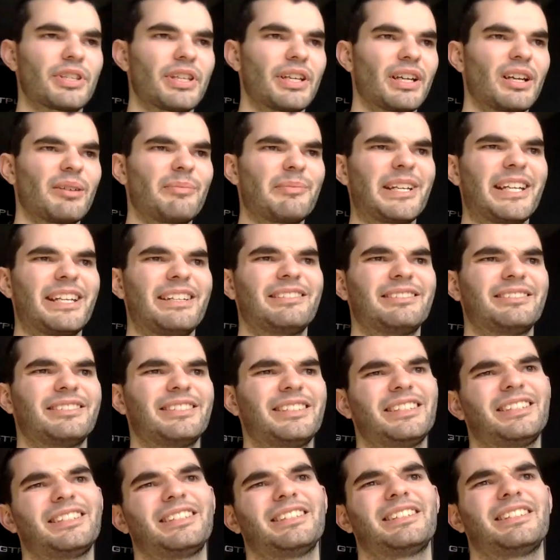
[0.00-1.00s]
thing. I mean,
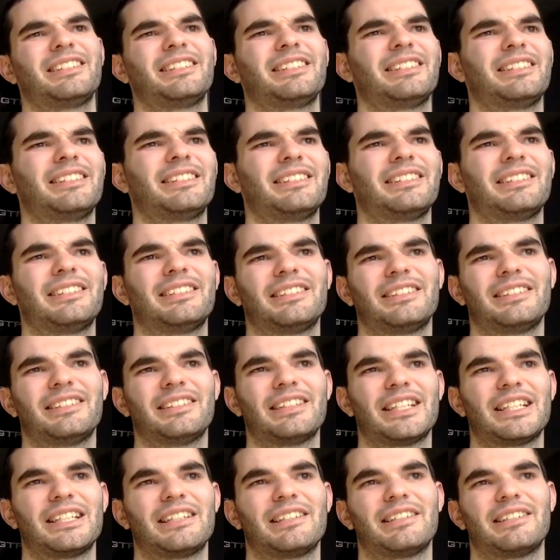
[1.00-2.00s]

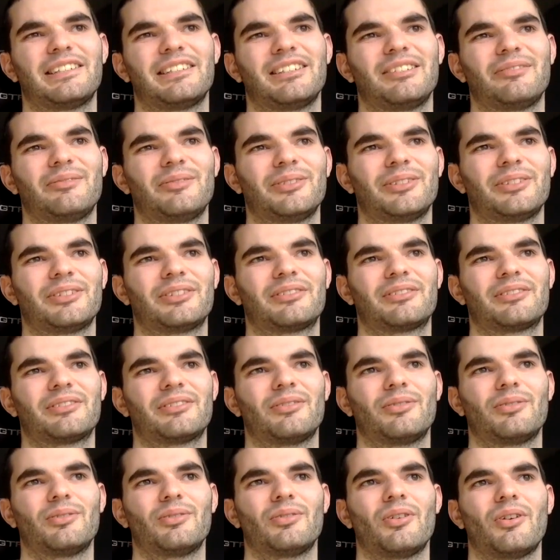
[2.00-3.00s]
it was
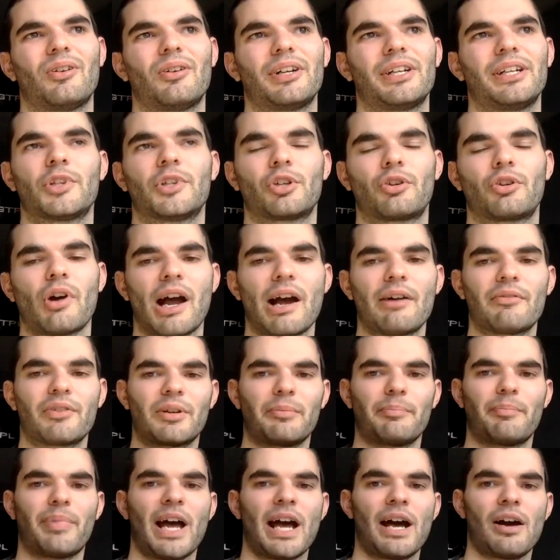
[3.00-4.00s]
all right. The ground
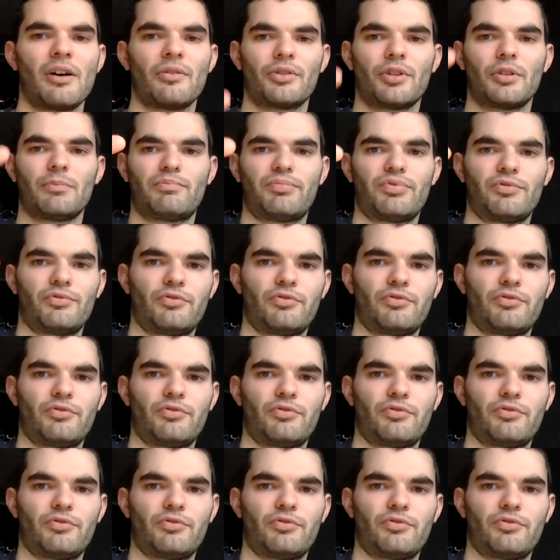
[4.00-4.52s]
and pound,